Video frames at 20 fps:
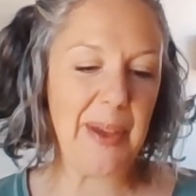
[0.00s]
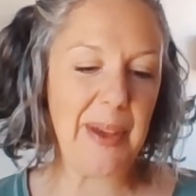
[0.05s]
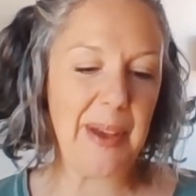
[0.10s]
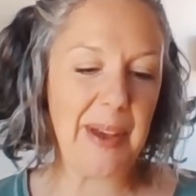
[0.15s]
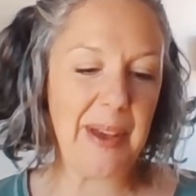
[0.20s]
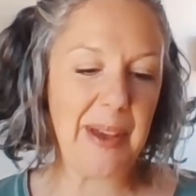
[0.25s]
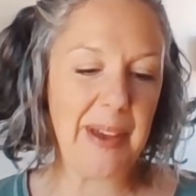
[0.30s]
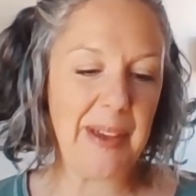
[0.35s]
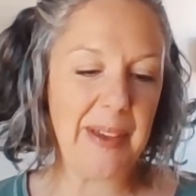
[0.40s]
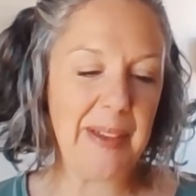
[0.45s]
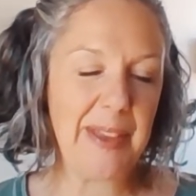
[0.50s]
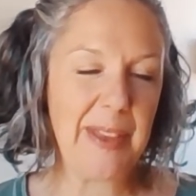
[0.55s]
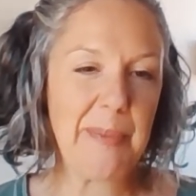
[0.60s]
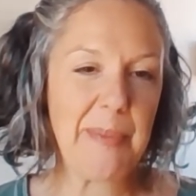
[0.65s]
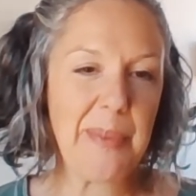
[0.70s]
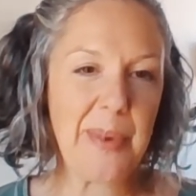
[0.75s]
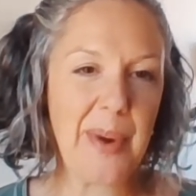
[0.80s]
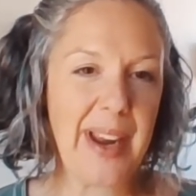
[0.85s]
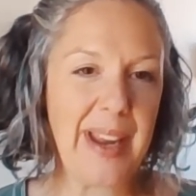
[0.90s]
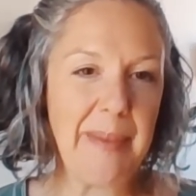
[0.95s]

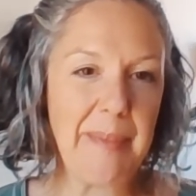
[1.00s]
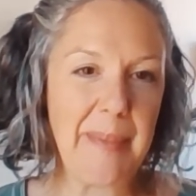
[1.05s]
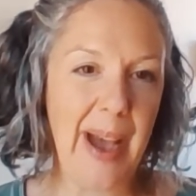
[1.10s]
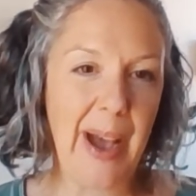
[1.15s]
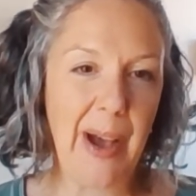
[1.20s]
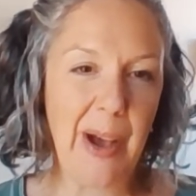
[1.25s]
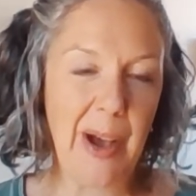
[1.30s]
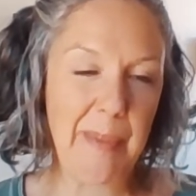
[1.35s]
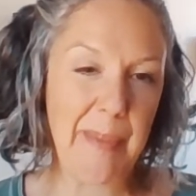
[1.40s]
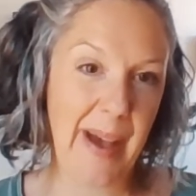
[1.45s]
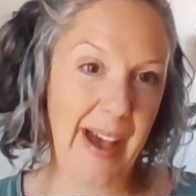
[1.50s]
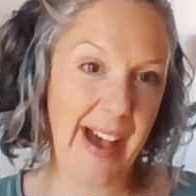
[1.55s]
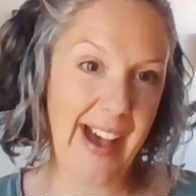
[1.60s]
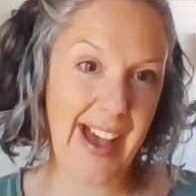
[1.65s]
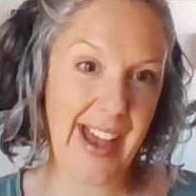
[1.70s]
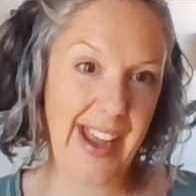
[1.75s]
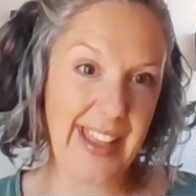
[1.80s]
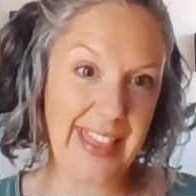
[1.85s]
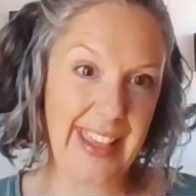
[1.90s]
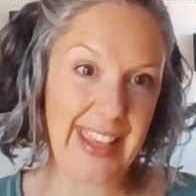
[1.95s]
the brain power
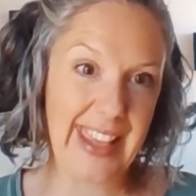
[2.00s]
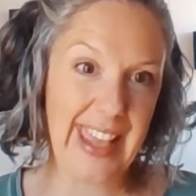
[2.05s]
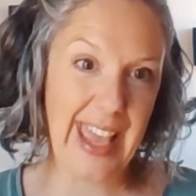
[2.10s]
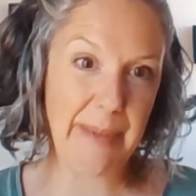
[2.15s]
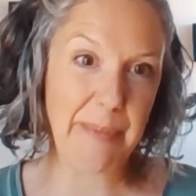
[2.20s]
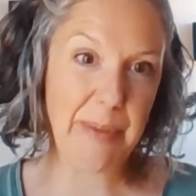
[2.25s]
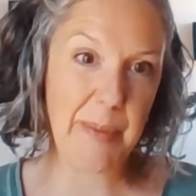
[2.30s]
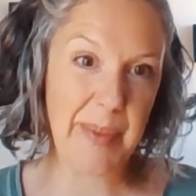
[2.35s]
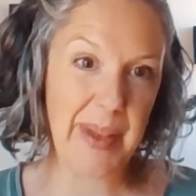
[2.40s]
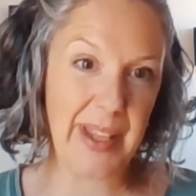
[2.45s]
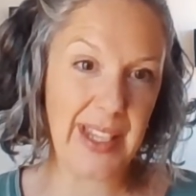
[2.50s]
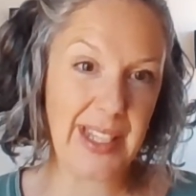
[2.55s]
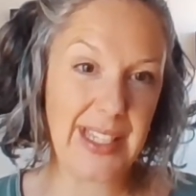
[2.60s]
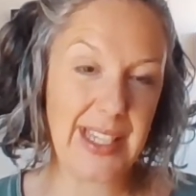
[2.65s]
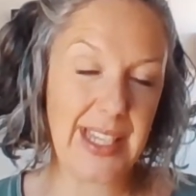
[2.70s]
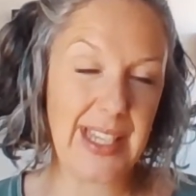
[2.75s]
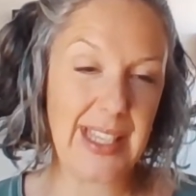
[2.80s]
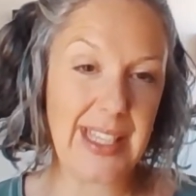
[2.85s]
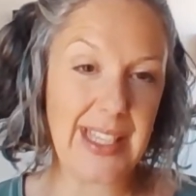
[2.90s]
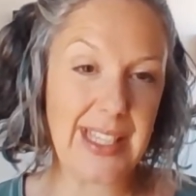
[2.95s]
behind the
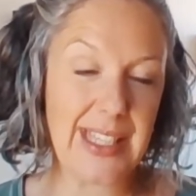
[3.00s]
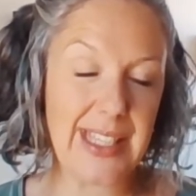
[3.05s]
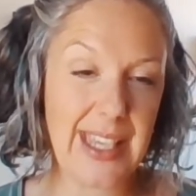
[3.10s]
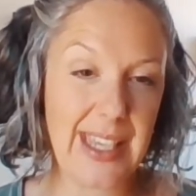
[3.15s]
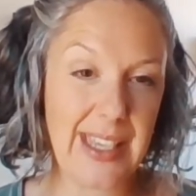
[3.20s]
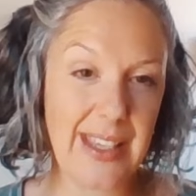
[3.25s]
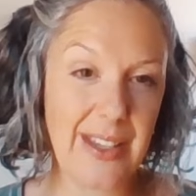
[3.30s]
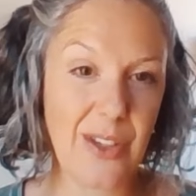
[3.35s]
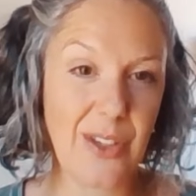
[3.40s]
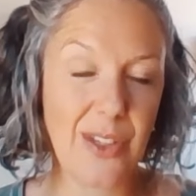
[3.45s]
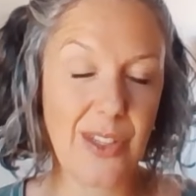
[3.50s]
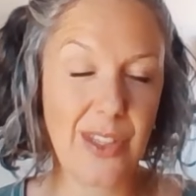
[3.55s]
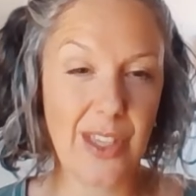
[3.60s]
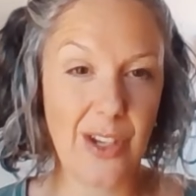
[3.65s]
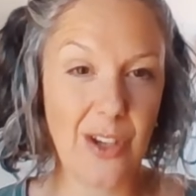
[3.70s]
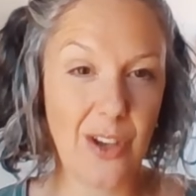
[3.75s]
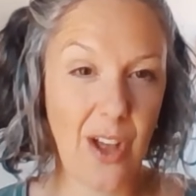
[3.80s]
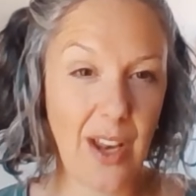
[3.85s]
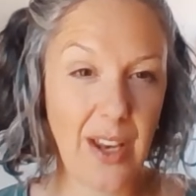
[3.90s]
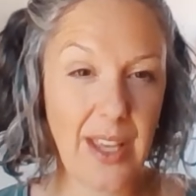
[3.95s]
capability, the skills,
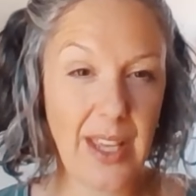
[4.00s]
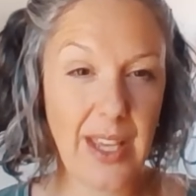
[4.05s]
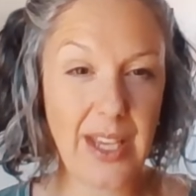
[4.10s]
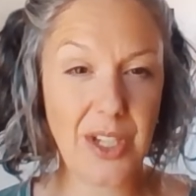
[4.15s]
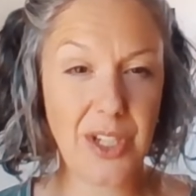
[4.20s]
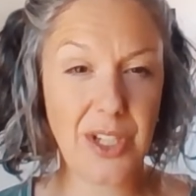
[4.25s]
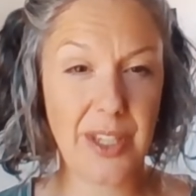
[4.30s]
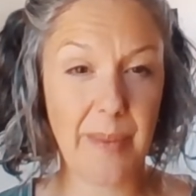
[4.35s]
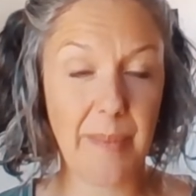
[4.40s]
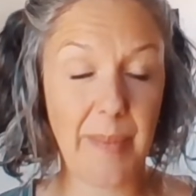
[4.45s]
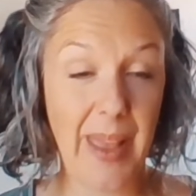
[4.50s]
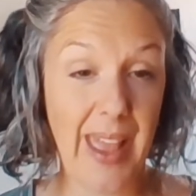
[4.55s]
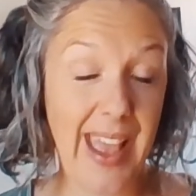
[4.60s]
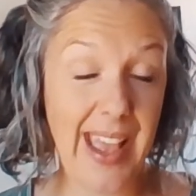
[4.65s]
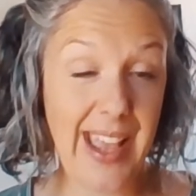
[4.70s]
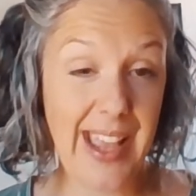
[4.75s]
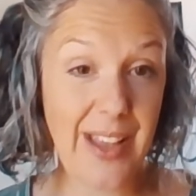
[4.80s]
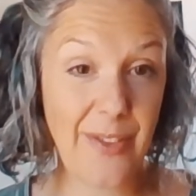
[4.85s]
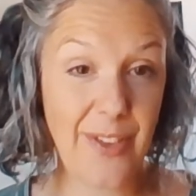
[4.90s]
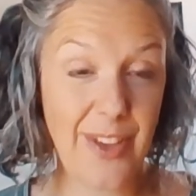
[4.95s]
the knowledge, the
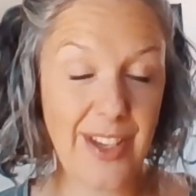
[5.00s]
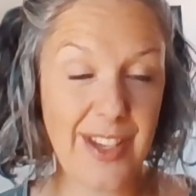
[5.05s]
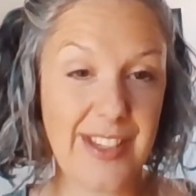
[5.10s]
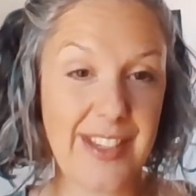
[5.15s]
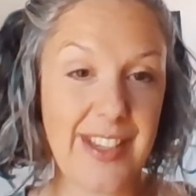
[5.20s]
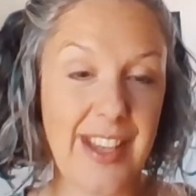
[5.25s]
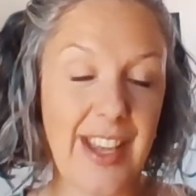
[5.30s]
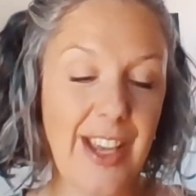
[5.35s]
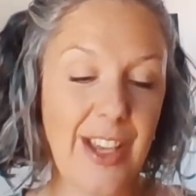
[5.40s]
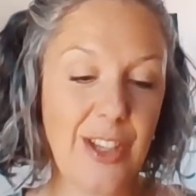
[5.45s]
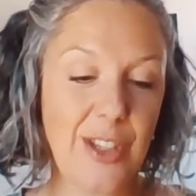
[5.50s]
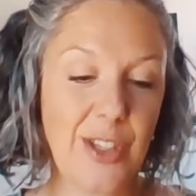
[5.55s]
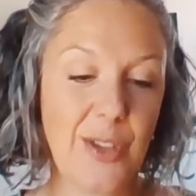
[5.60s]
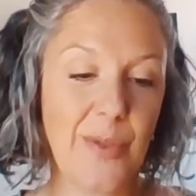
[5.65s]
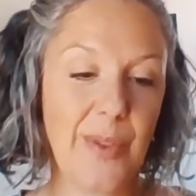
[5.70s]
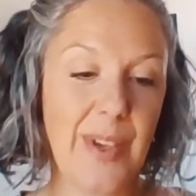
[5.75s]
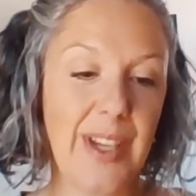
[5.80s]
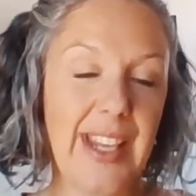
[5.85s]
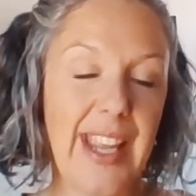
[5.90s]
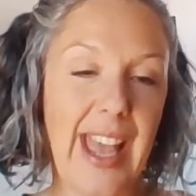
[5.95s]
behaviors
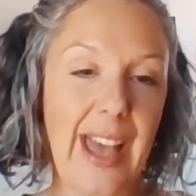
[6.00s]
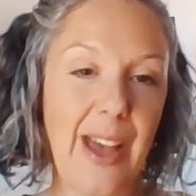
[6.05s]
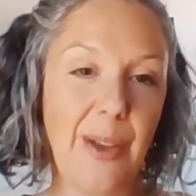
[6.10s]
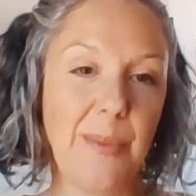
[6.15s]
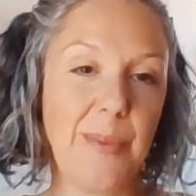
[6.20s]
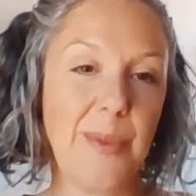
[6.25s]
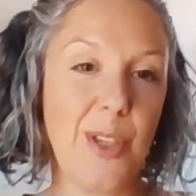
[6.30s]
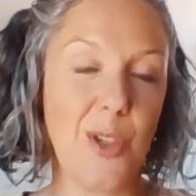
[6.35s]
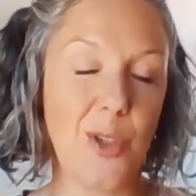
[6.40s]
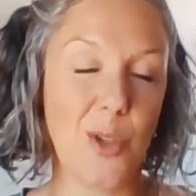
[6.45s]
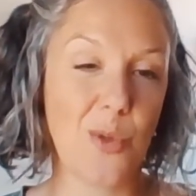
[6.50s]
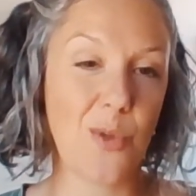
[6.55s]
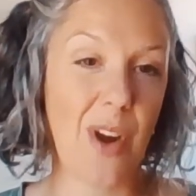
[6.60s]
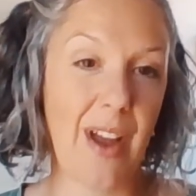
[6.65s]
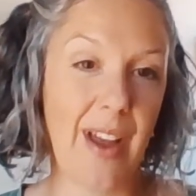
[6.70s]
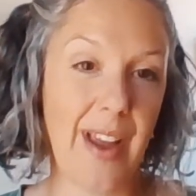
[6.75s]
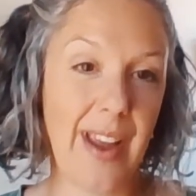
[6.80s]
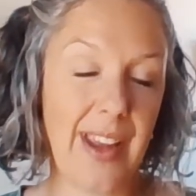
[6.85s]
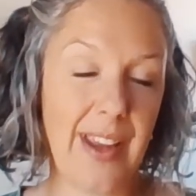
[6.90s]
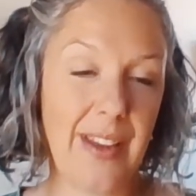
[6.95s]
to really help to
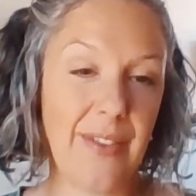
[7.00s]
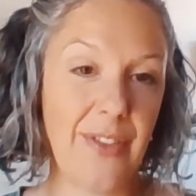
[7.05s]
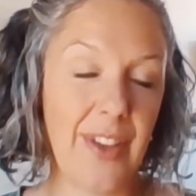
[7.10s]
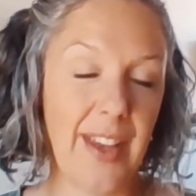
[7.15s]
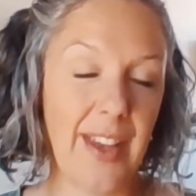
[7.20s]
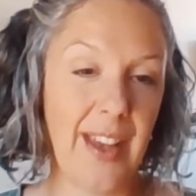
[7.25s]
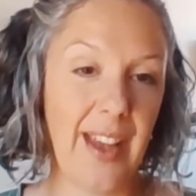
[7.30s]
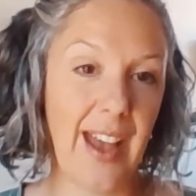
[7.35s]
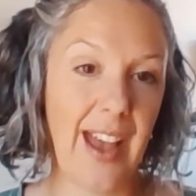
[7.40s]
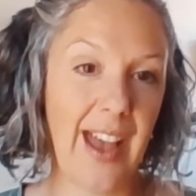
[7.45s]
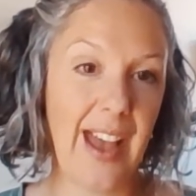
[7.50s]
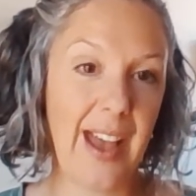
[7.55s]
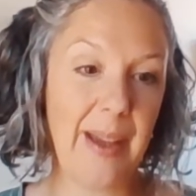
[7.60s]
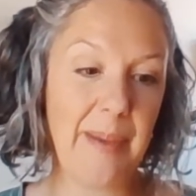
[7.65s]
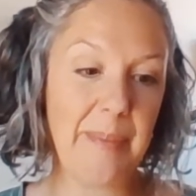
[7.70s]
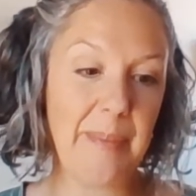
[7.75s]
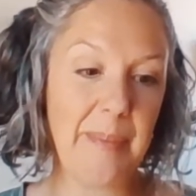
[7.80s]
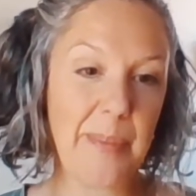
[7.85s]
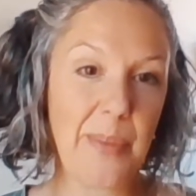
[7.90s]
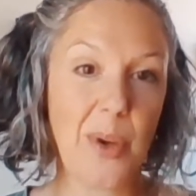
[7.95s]
drive
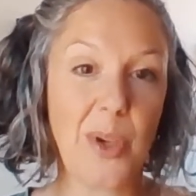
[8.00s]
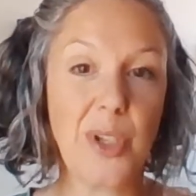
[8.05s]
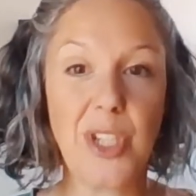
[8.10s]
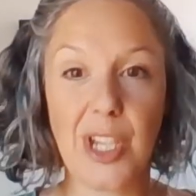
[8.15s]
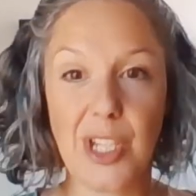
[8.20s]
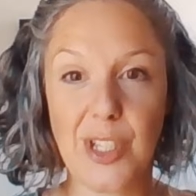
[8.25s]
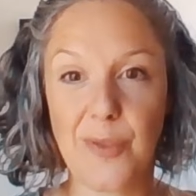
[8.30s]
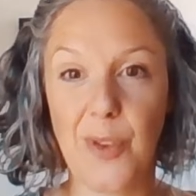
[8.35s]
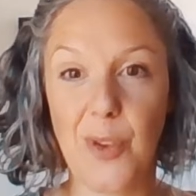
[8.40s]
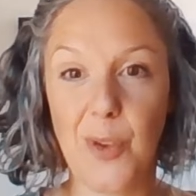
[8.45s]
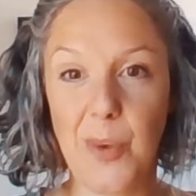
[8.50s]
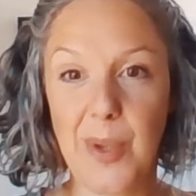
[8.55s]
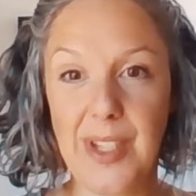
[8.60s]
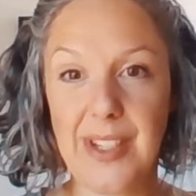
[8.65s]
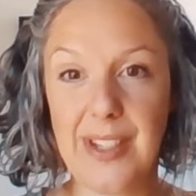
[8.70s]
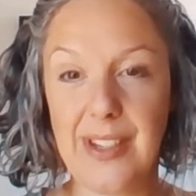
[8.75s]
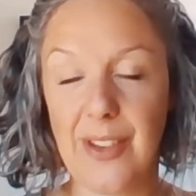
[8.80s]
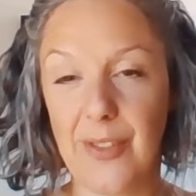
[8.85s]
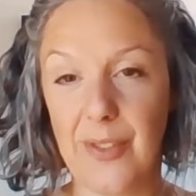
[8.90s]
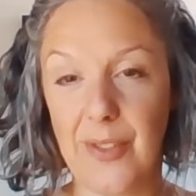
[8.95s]
projects
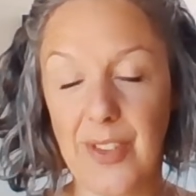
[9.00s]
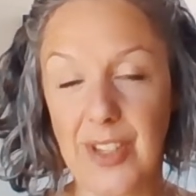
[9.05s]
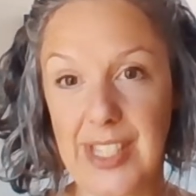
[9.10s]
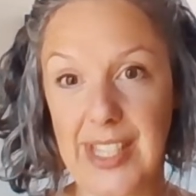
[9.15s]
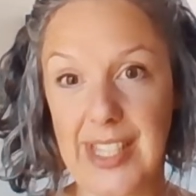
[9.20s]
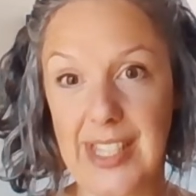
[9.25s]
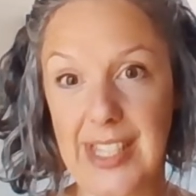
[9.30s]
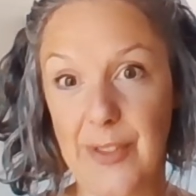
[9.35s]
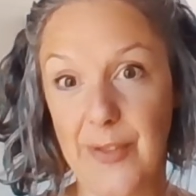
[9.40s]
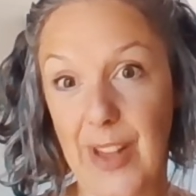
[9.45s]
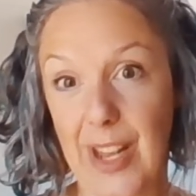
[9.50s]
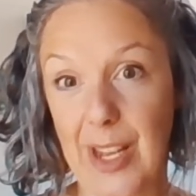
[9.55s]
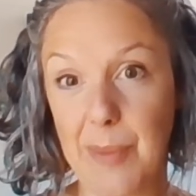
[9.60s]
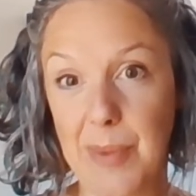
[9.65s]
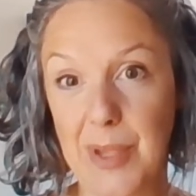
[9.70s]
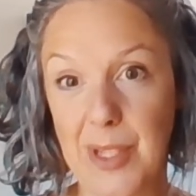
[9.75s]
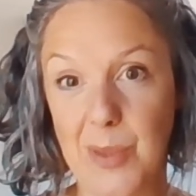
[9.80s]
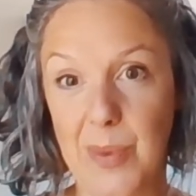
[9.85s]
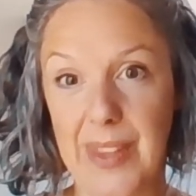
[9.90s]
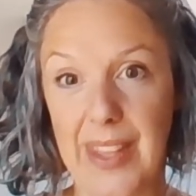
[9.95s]
forward, and obviously the
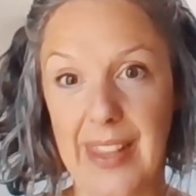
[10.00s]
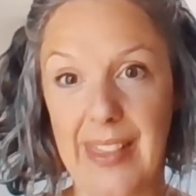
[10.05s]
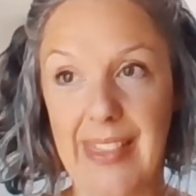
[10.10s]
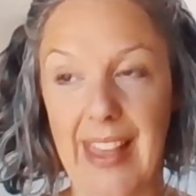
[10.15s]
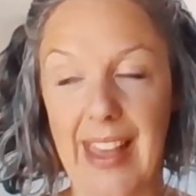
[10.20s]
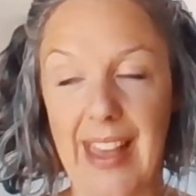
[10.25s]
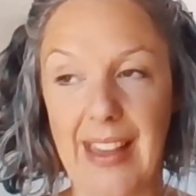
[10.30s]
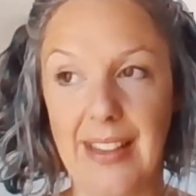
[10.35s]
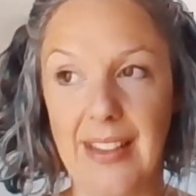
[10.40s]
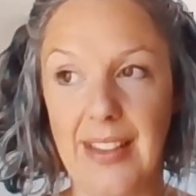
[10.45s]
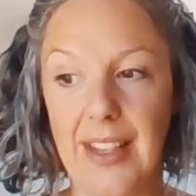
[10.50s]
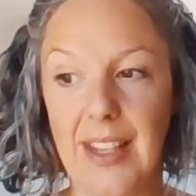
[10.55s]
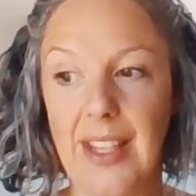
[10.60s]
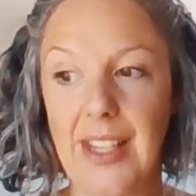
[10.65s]
developers within that.